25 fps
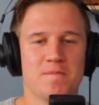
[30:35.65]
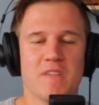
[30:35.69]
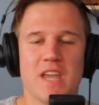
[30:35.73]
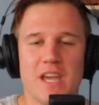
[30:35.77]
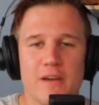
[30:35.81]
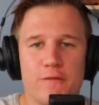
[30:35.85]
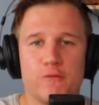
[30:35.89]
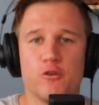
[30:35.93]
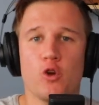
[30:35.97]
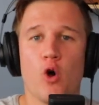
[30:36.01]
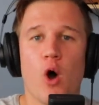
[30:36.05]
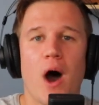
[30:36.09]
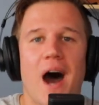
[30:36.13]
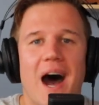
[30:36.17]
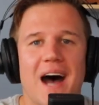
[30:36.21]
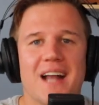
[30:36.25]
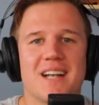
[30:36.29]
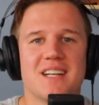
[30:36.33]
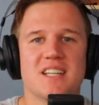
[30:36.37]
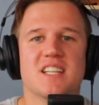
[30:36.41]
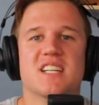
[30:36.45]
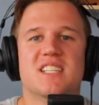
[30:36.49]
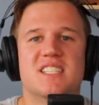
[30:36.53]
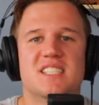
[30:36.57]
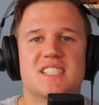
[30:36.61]
If you're
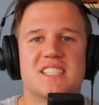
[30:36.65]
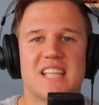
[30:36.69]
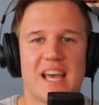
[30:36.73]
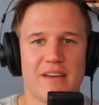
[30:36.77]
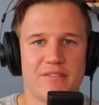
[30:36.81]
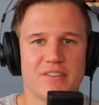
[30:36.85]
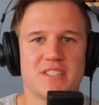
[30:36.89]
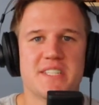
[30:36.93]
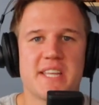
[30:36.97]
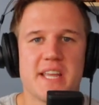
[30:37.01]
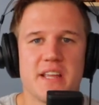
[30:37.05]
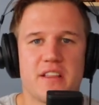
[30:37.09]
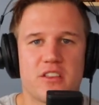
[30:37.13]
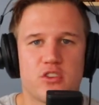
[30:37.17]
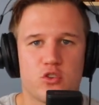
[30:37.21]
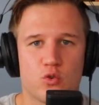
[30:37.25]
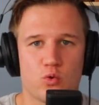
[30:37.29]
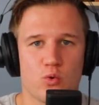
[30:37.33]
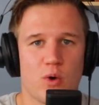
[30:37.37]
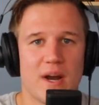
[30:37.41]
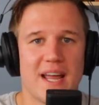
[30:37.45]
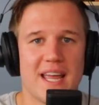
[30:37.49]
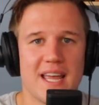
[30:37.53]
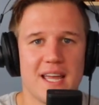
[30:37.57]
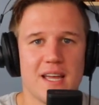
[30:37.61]
under
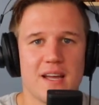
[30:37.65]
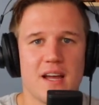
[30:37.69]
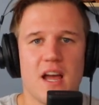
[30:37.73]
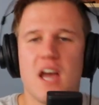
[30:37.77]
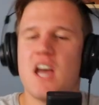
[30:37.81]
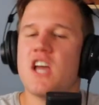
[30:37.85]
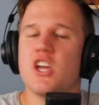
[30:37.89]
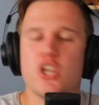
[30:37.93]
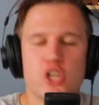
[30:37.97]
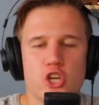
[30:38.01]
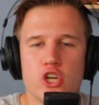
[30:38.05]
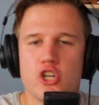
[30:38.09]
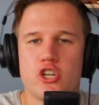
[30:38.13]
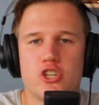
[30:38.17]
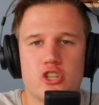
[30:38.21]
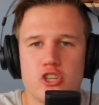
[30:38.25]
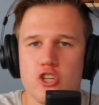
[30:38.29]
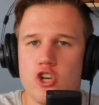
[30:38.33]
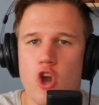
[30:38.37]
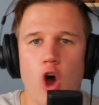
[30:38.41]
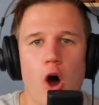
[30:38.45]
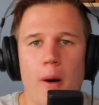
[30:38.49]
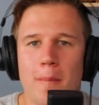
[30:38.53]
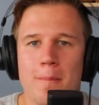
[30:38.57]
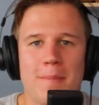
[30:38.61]
73, you're
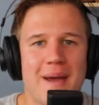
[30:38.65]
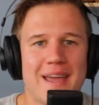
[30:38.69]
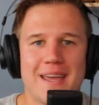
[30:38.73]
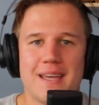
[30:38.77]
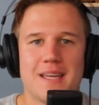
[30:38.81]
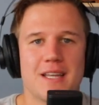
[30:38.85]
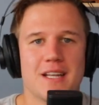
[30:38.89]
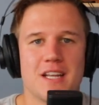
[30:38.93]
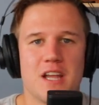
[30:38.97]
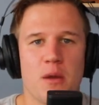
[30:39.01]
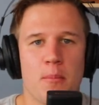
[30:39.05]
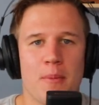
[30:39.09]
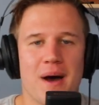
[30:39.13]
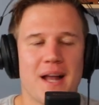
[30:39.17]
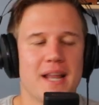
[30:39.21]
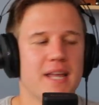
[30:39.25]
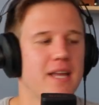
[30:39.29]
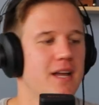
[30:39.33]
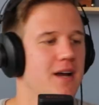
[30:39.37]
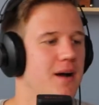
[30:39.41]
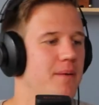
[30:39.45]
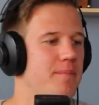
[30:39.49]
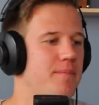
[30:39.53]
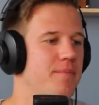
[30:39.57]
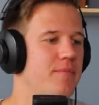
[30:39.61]
not making your
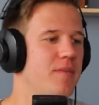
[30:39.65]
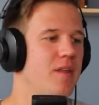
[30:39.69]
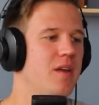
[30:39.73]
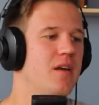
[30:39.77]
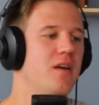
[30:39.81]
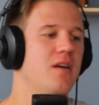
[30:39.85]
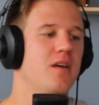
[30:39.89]
money up.